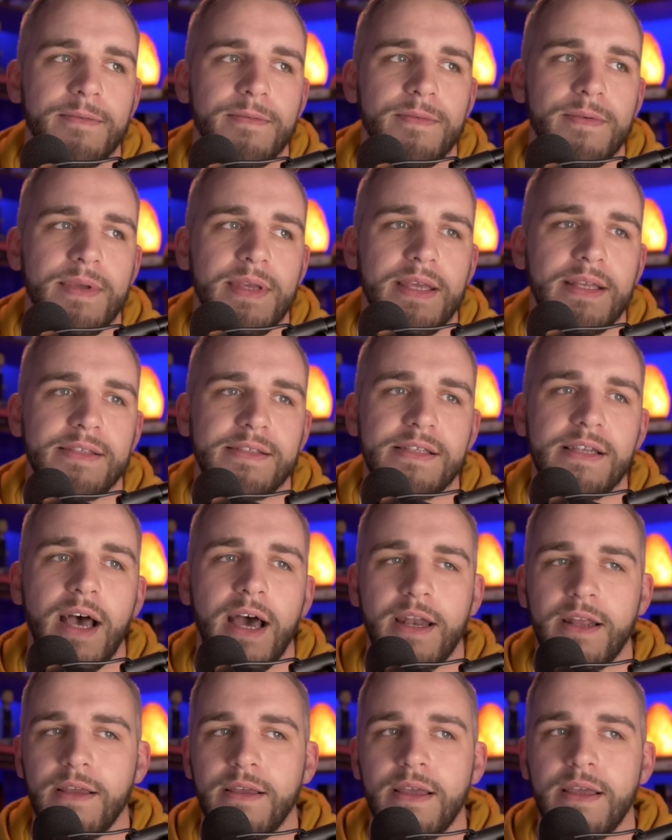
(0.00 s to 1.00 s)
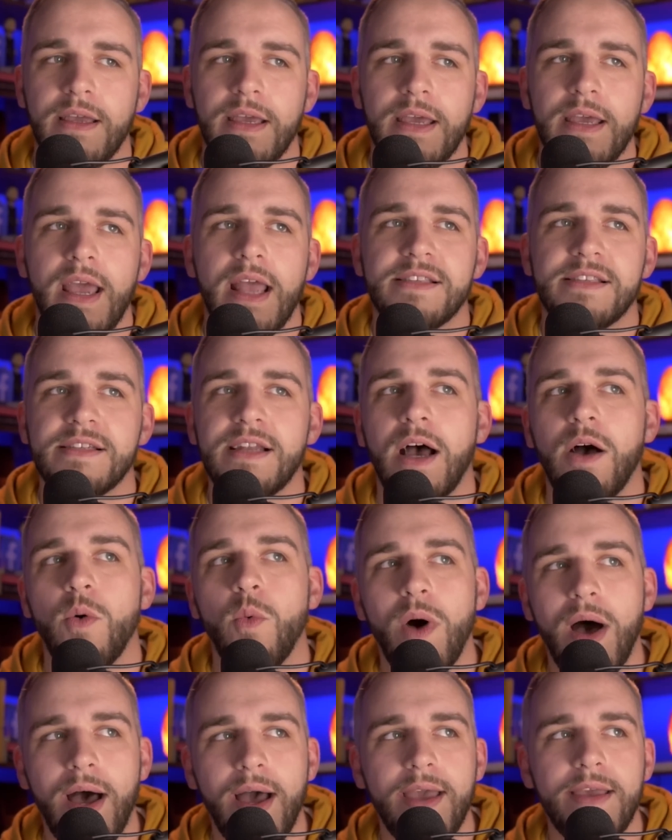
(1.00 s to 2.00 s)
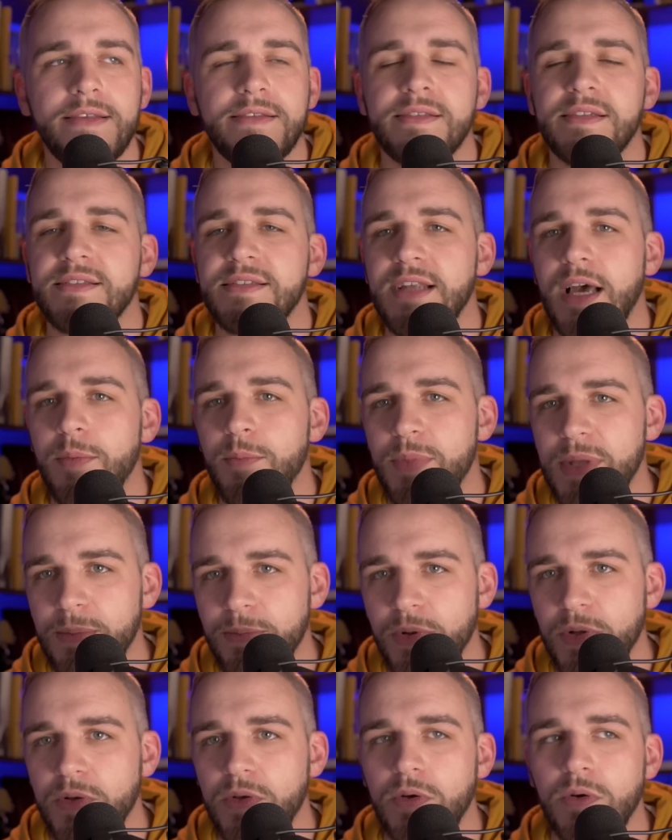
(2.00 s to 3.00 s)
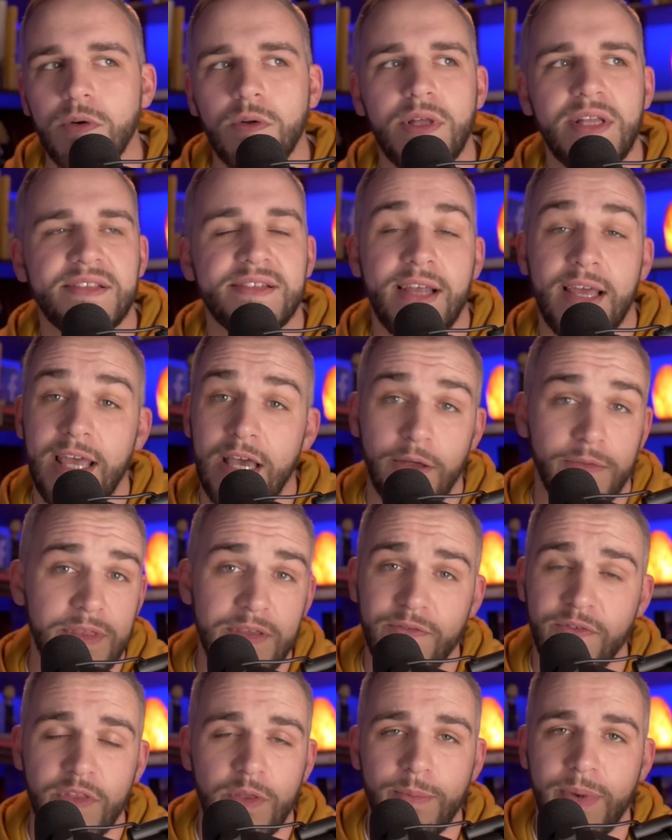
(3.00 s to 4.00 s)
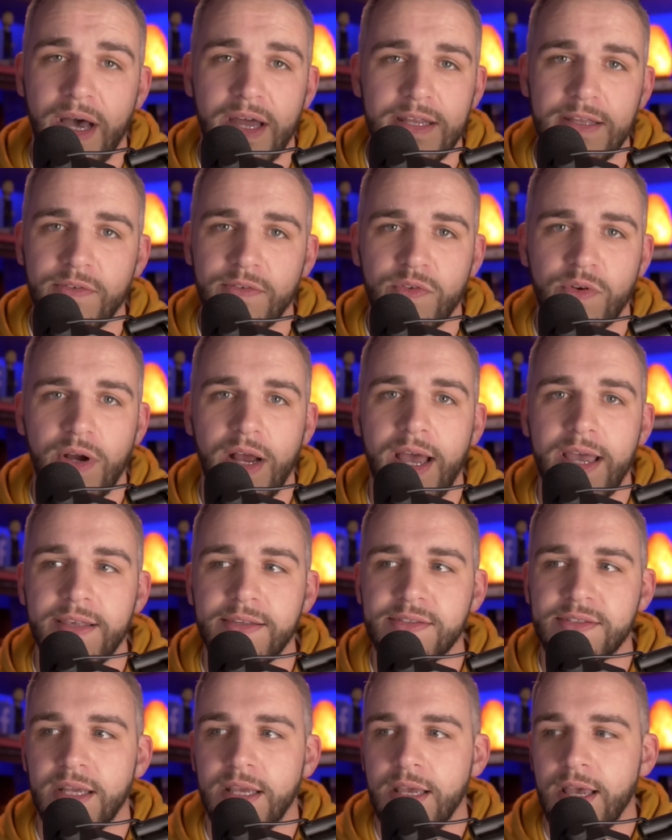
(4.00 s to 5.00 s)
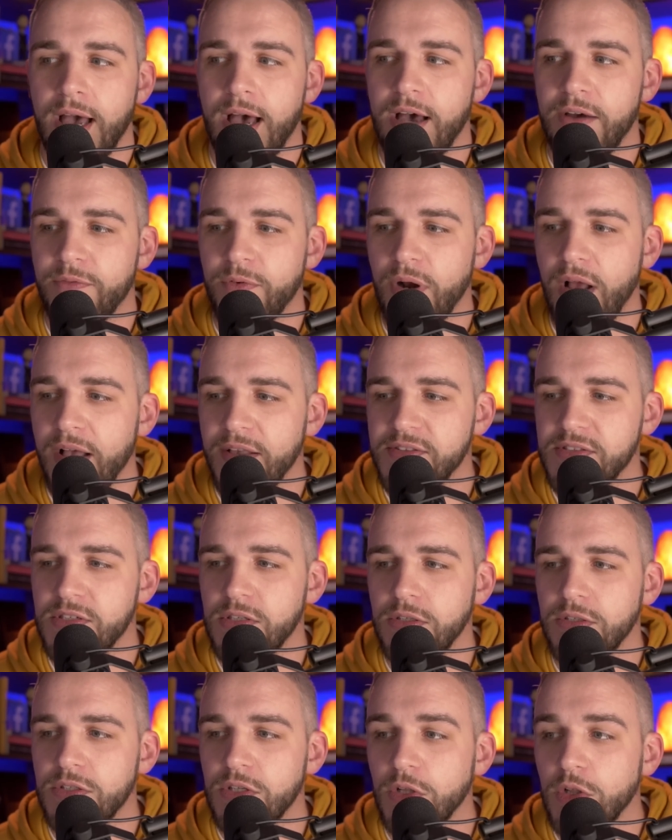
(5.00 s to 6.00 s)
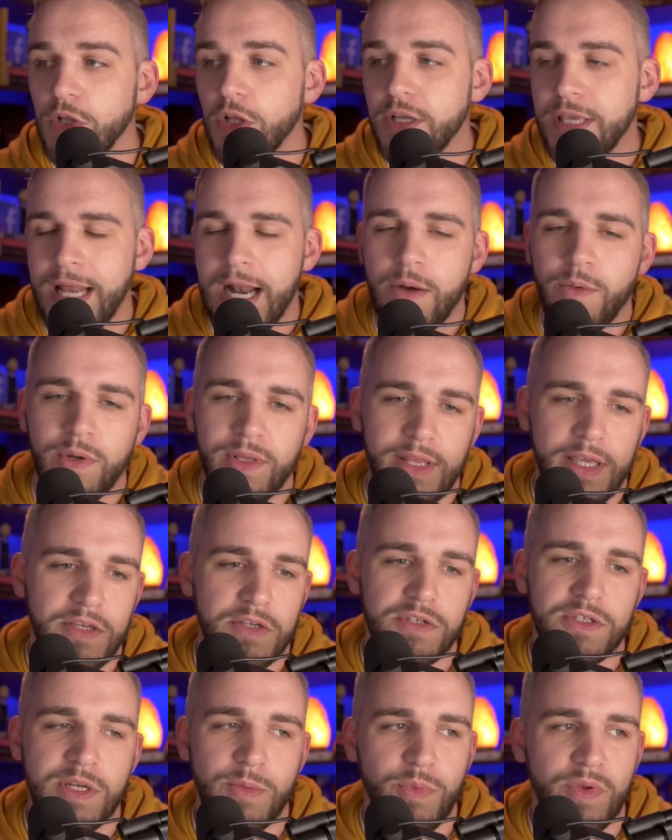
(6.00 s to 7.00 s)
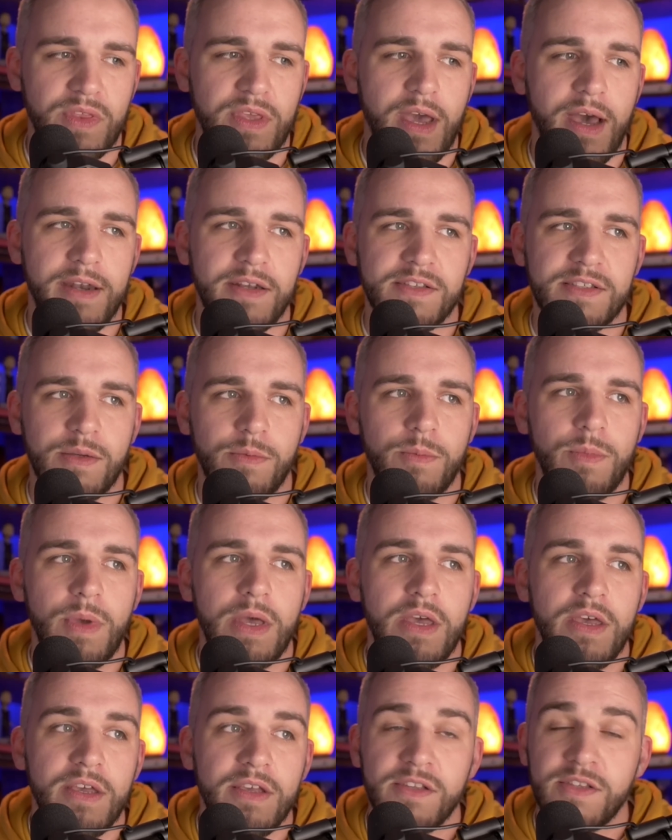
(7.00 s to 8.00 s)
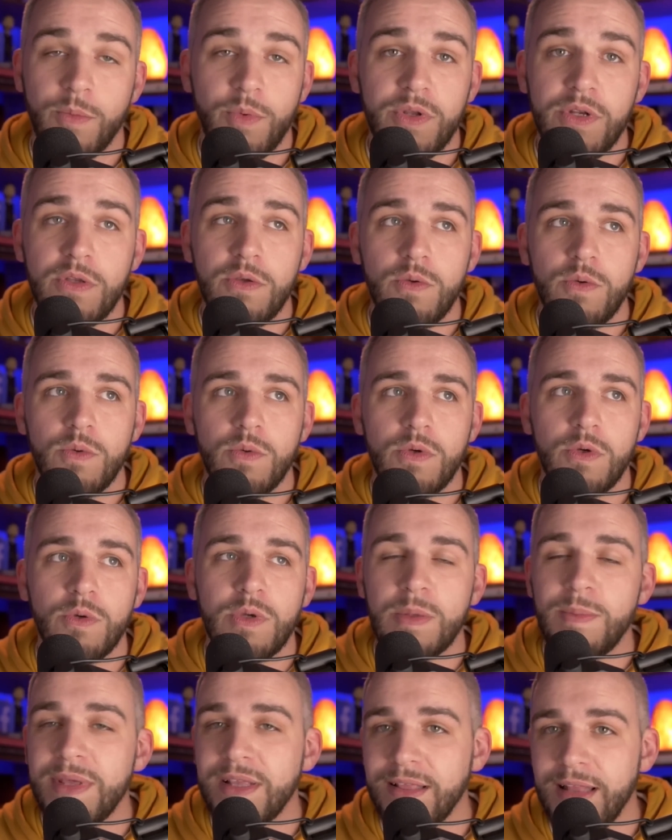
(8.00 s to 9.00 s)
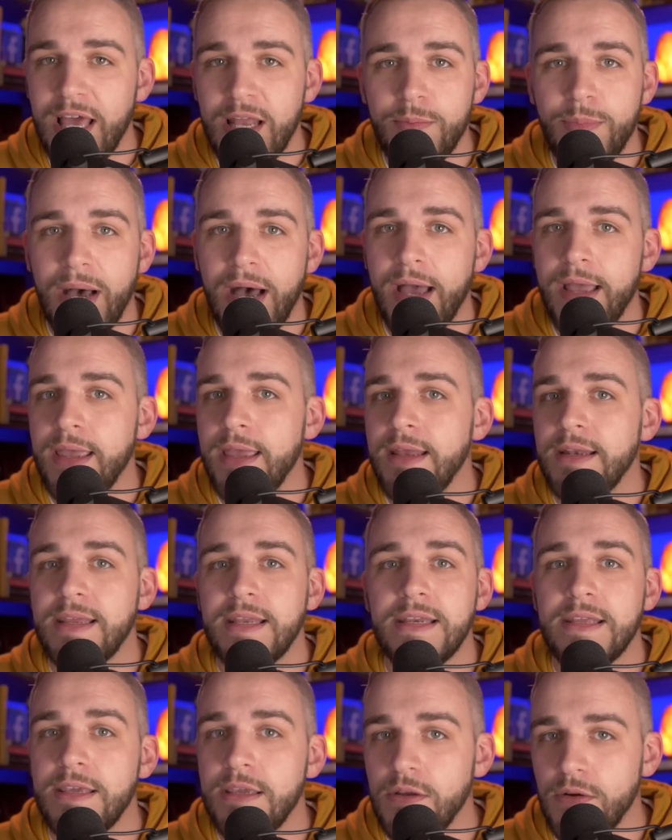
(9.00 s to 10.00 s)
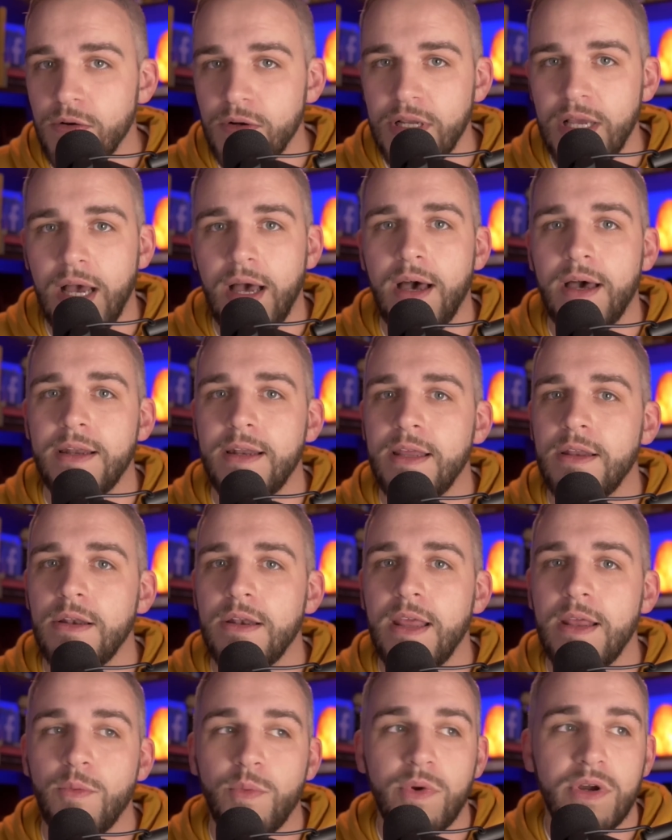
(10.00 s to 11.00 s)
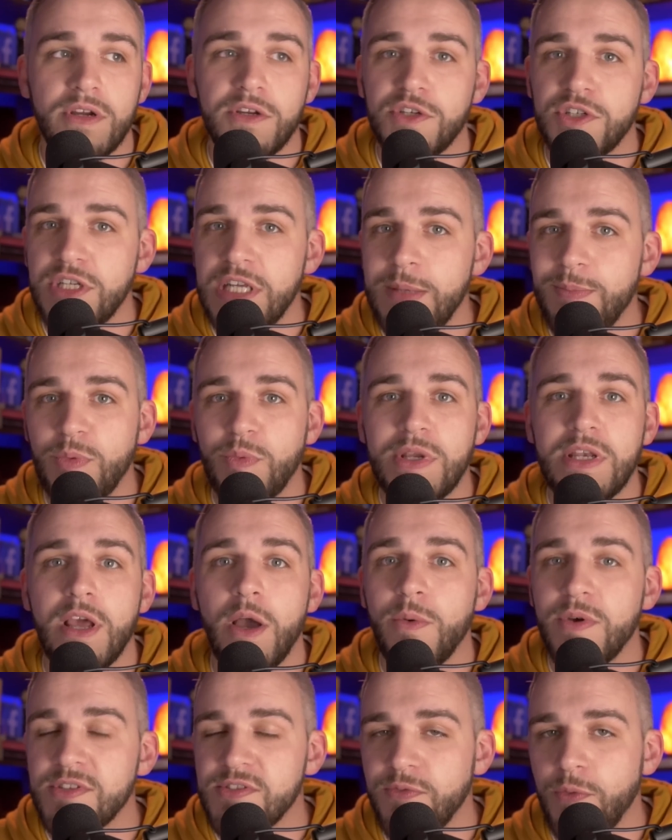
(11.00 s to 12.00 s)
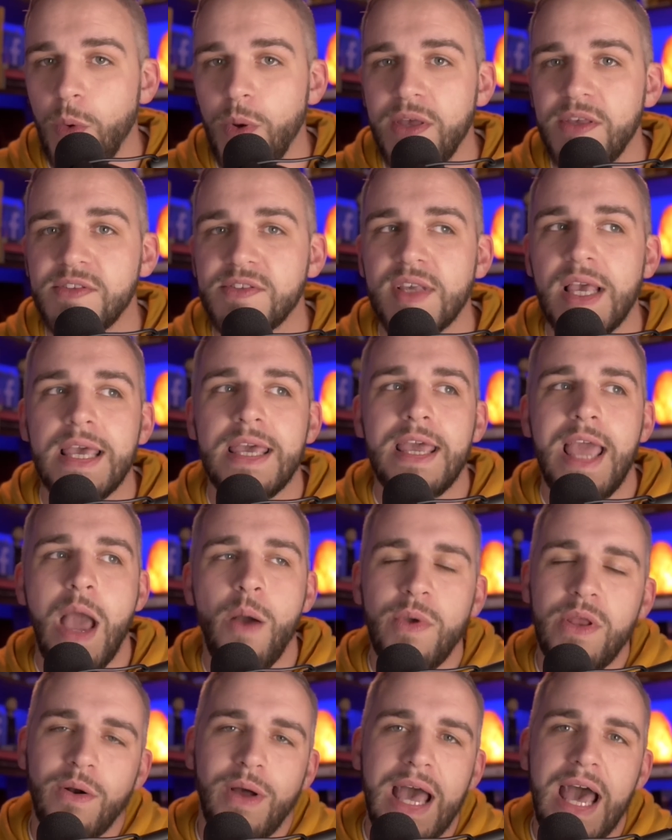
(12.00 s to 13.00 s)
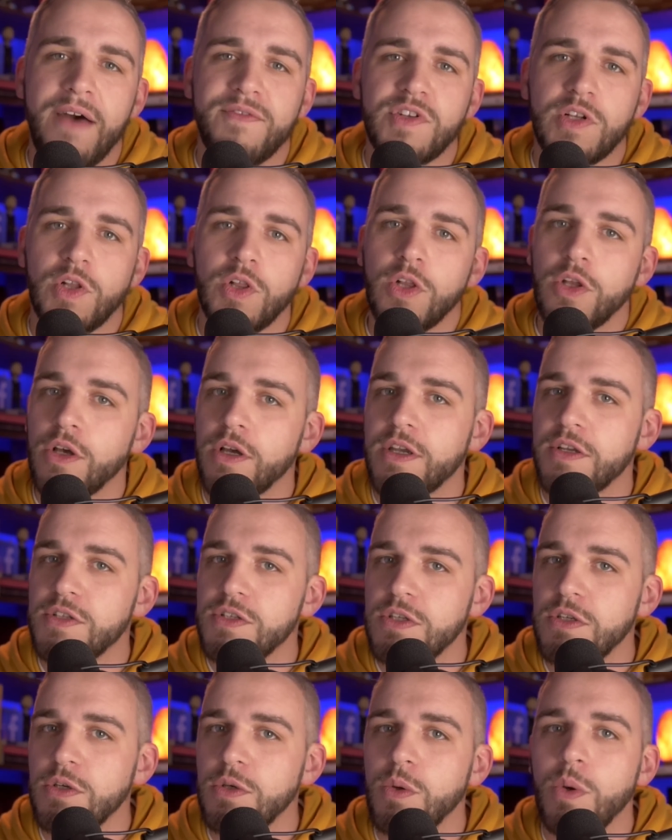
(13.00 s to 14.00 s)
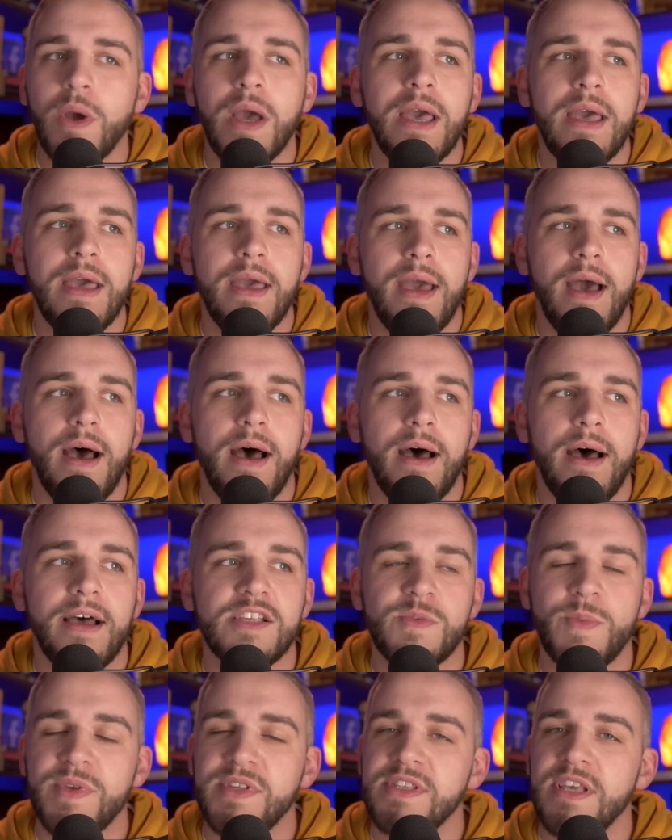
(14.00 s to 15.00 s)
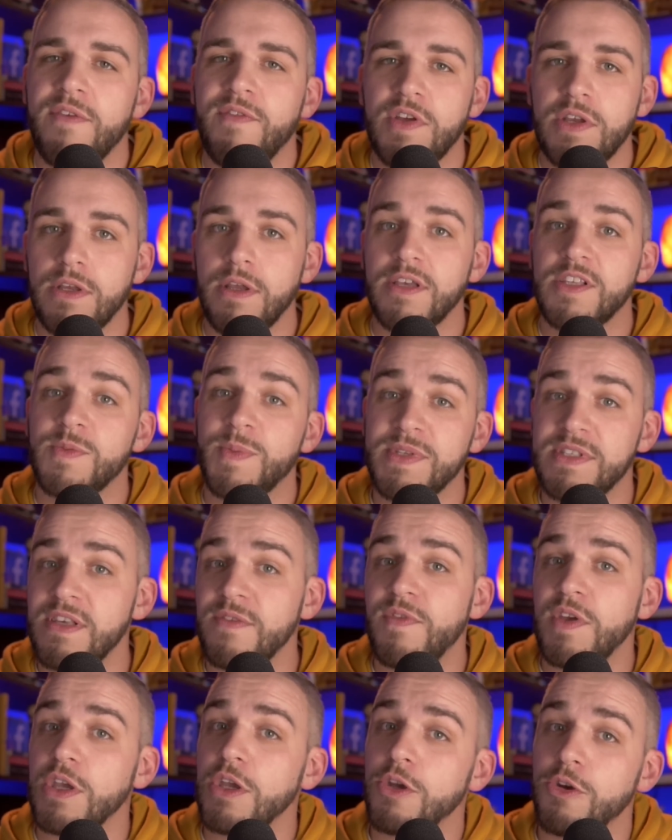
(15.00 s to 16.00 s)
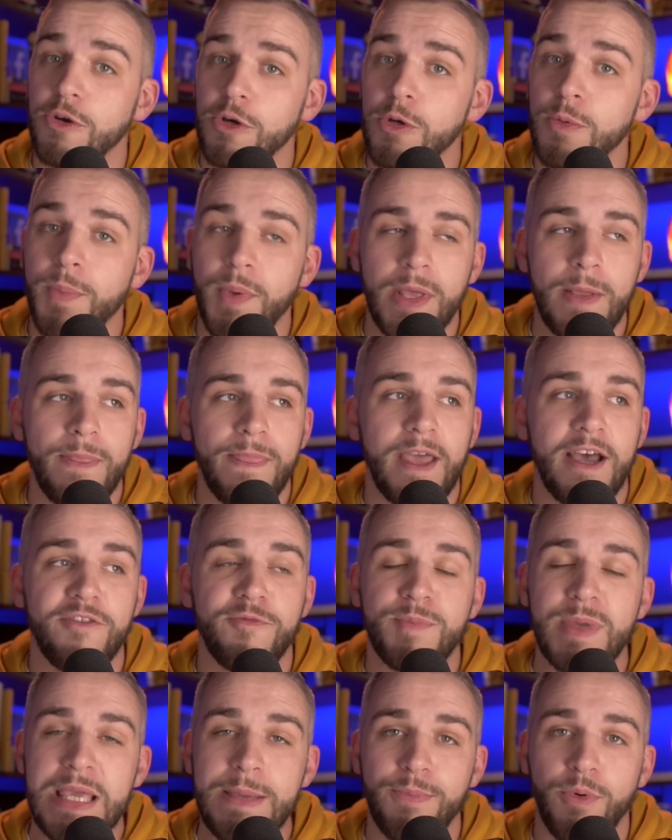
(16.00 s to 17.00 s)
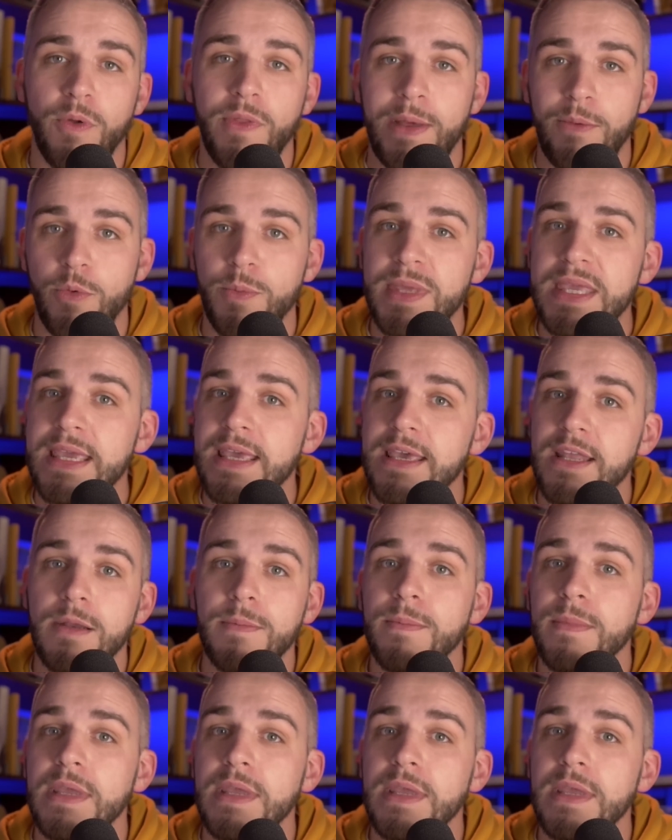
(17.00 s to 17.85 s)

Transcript: it's not a it's not wise, it's not biblical, it's not healthy for the body of Christ uh, for us to to look at our relationship with God as some someone someone who who can be led by and can hear God and, and we're his sheep and we know his voice and we don't have to look to uh, a specific a specific group of people that will be in,